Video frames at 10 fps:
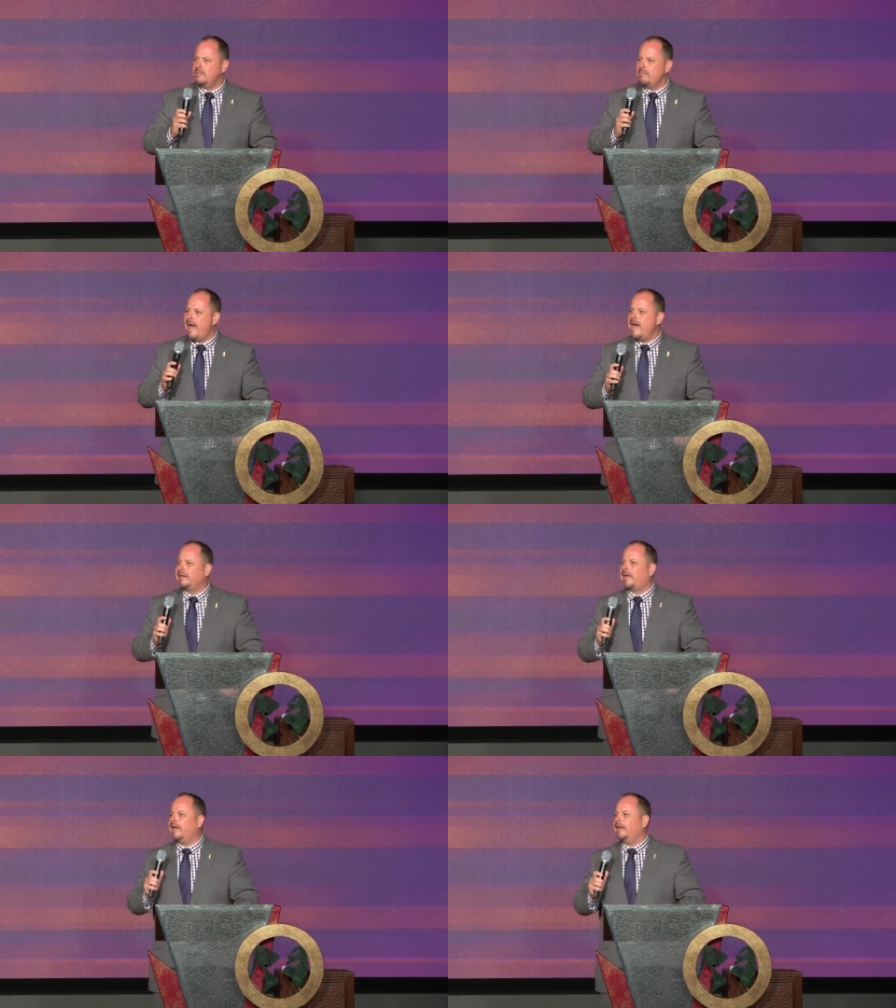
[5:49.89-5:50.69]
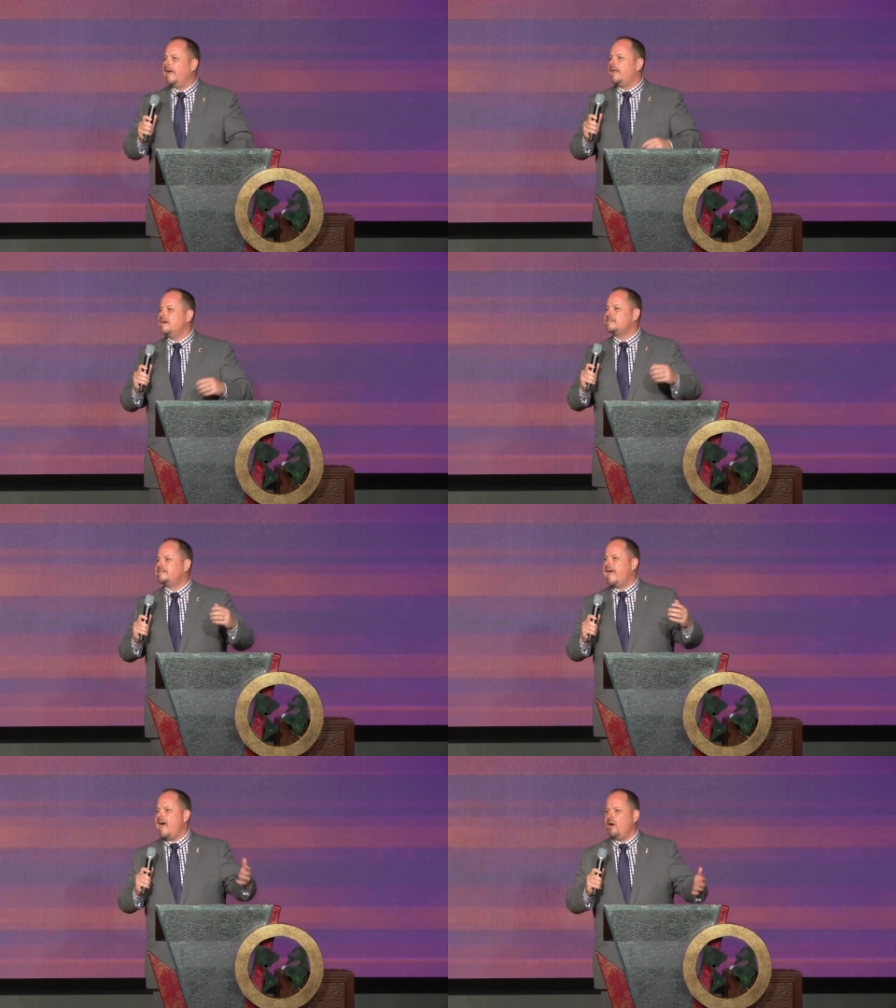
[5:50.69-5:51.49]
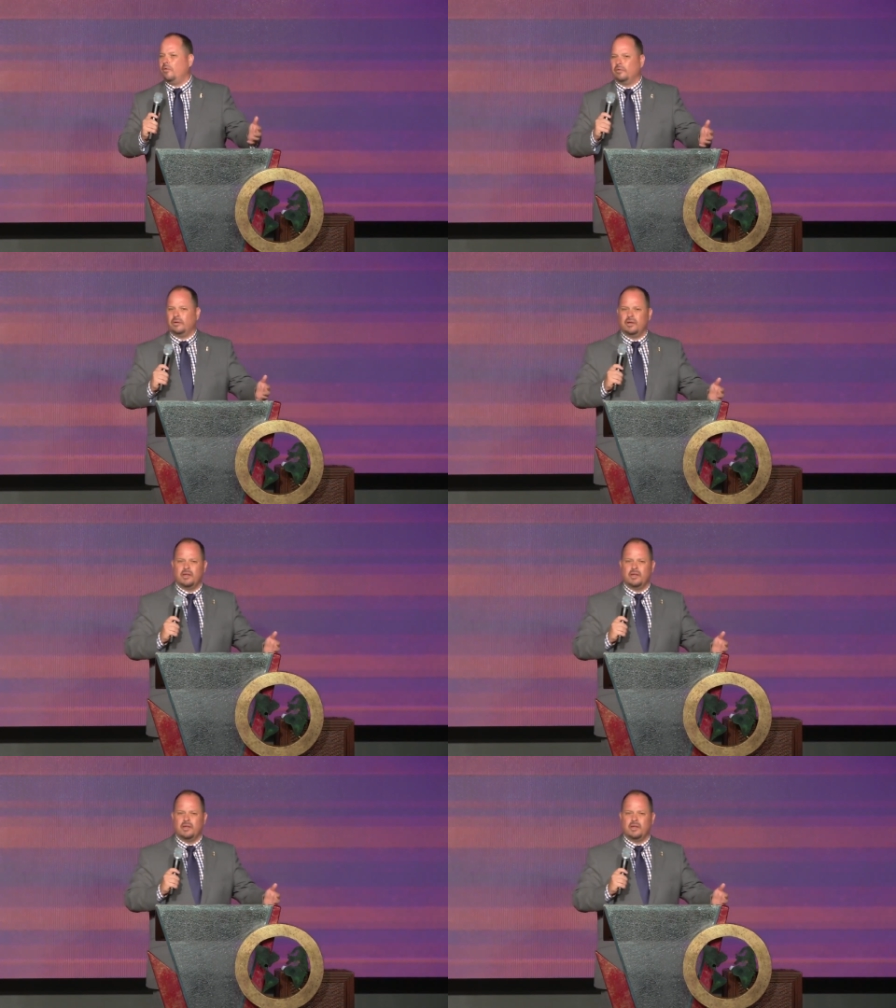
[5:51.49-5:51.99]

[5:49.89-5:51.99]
Man can let us down.